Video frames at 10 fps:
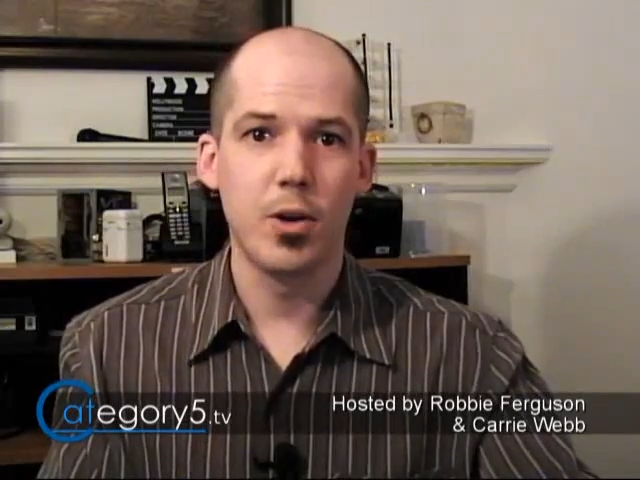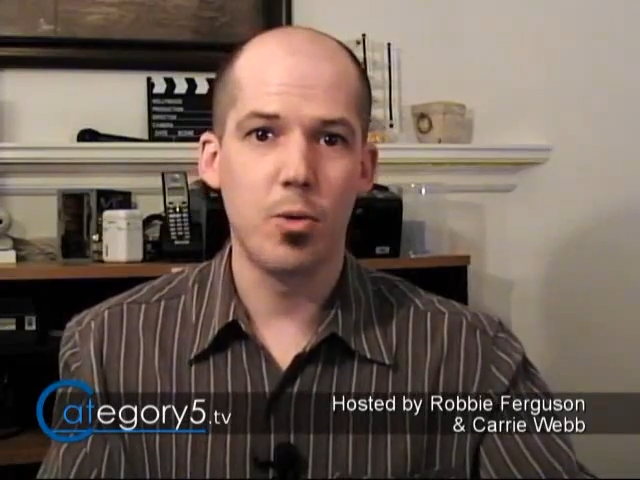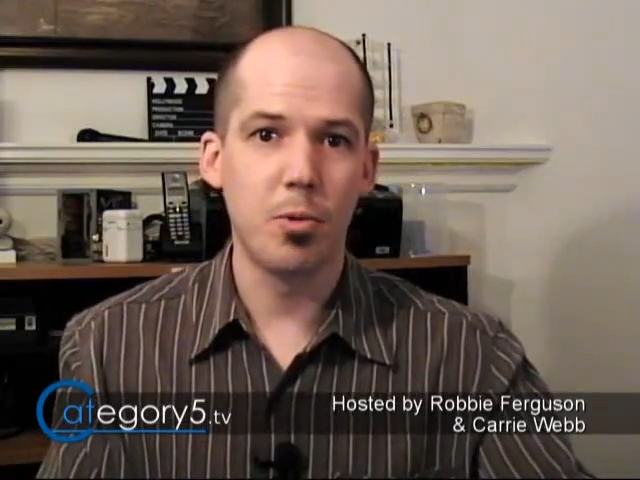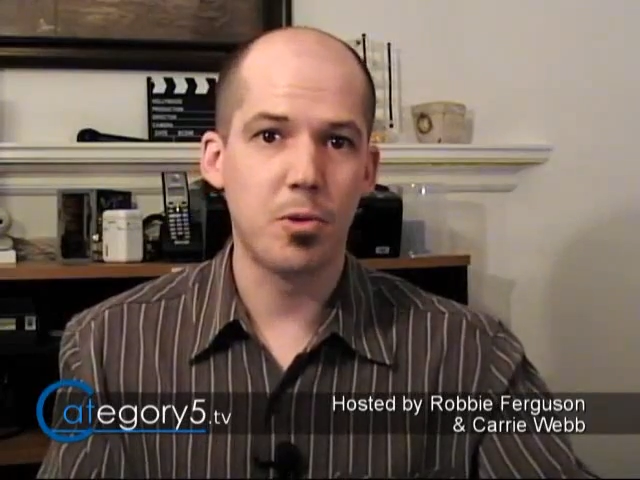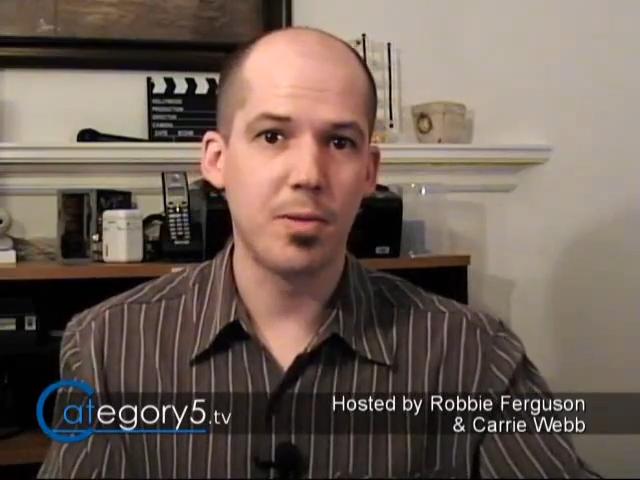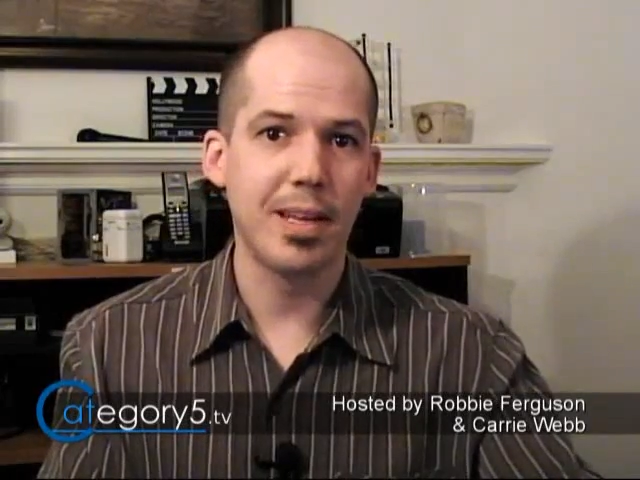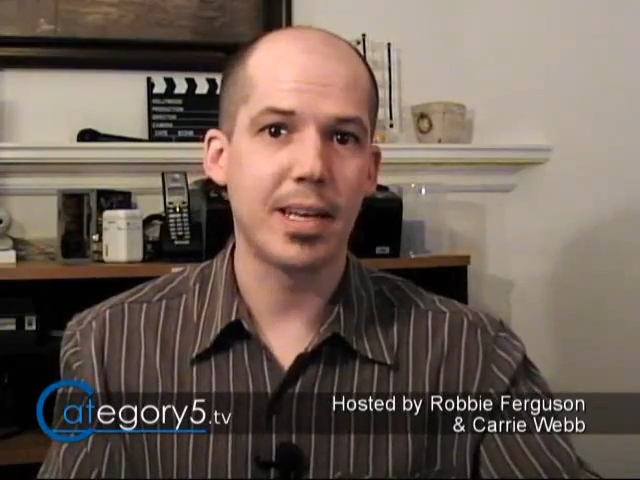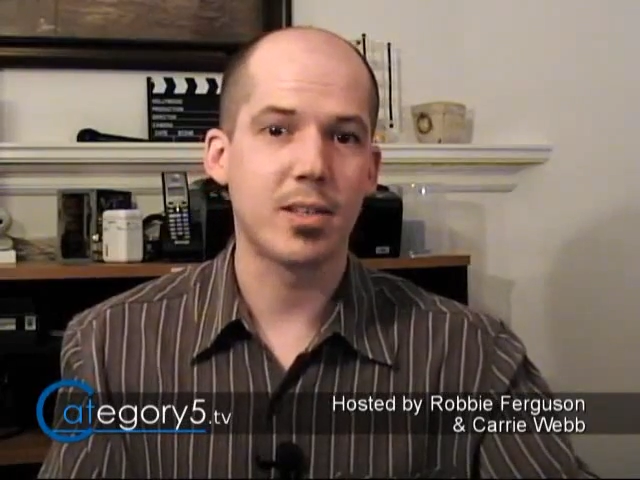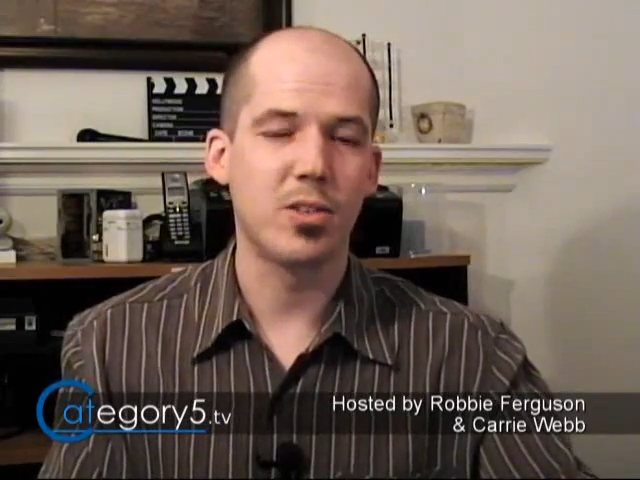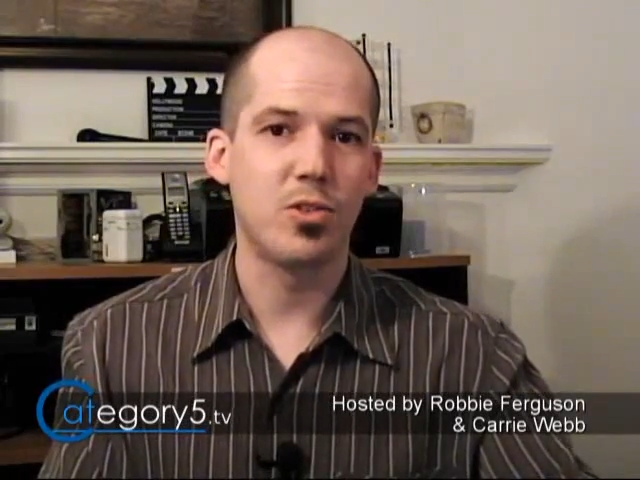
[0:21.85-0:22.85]
Ubuntu
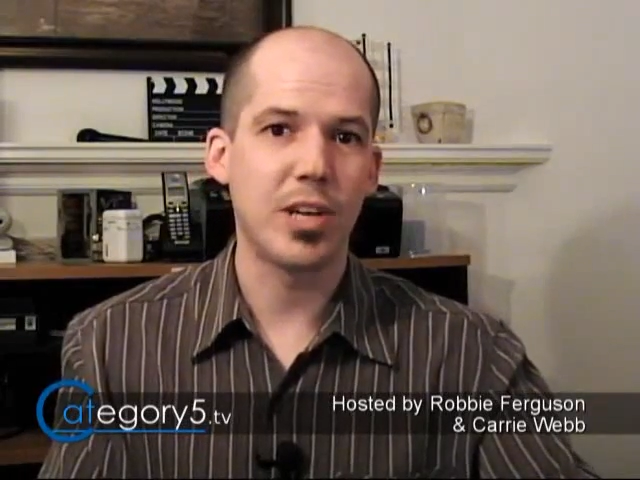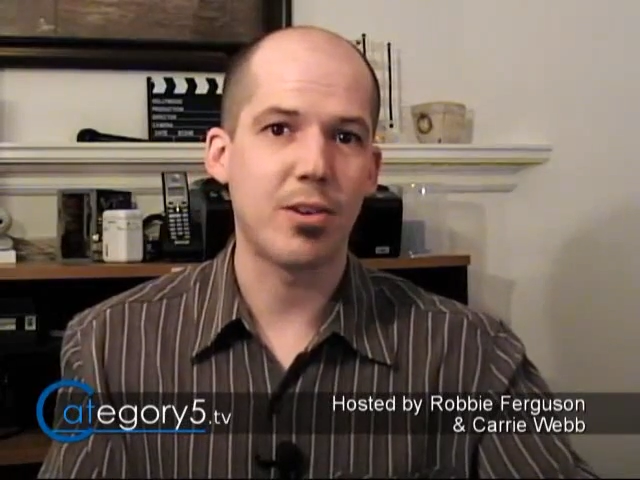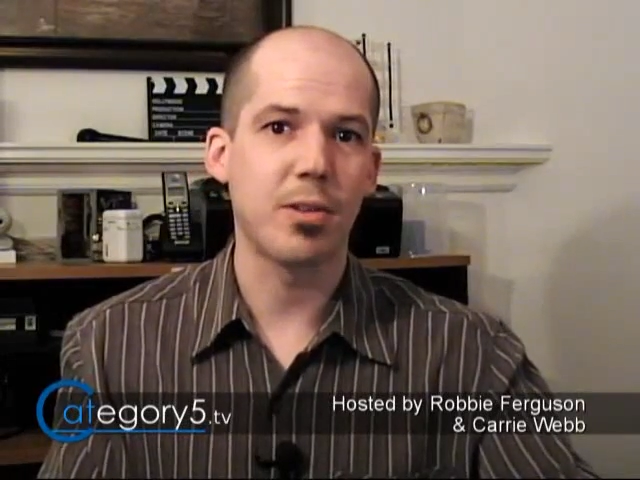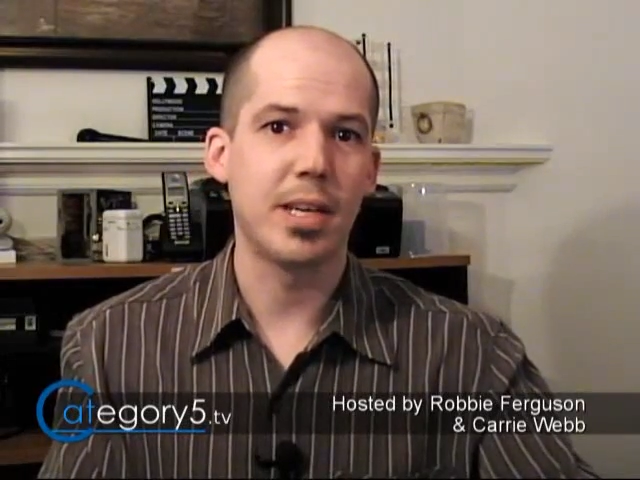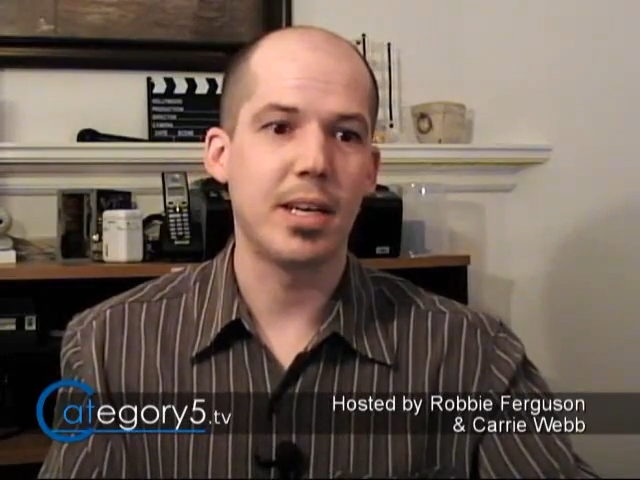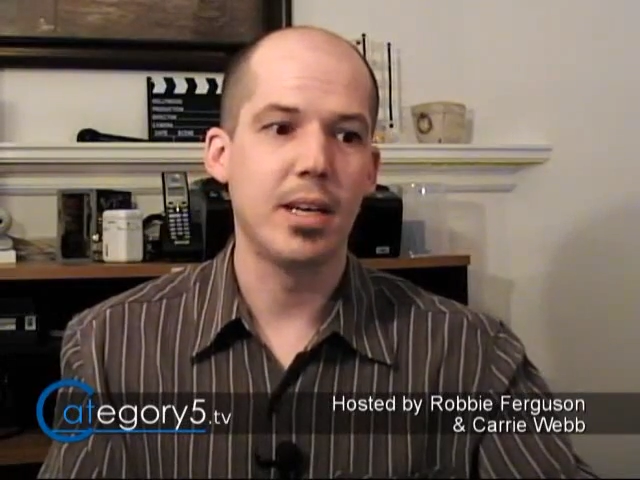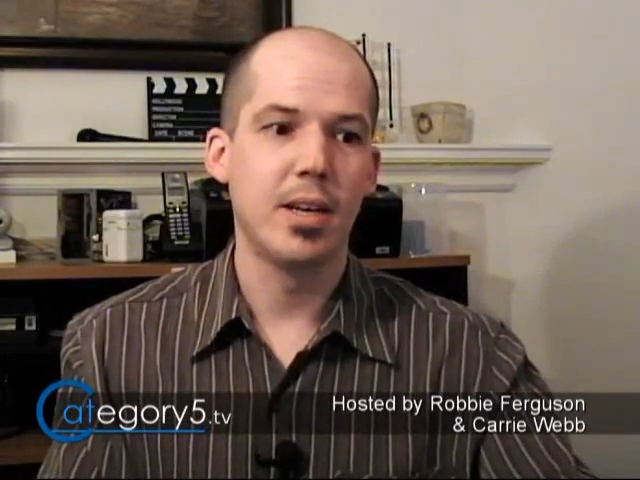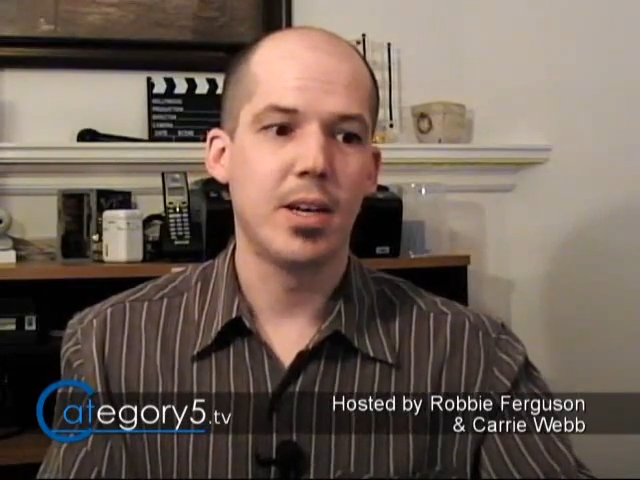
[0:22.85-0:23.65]
Linux is generally